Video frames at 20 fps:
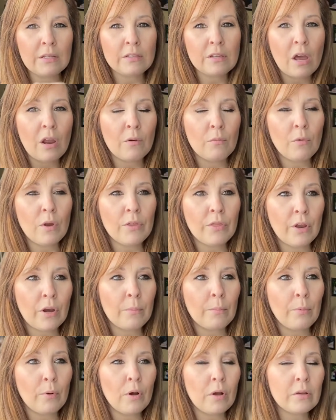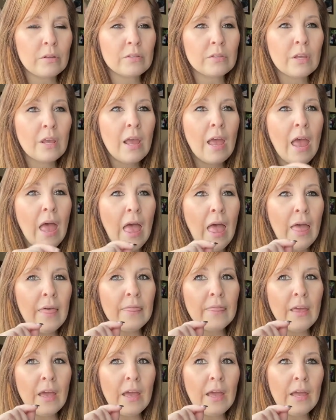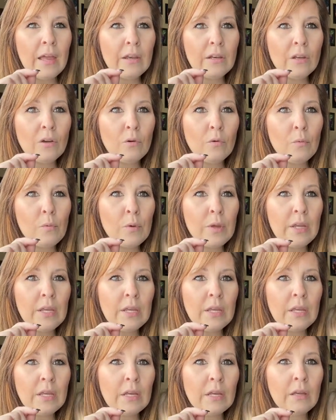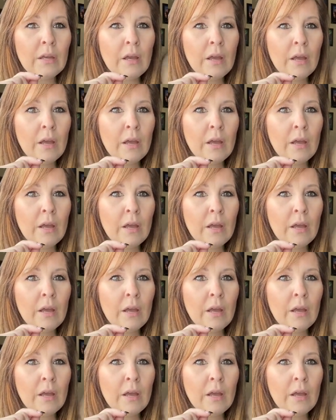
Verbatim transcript: done with our books and then we,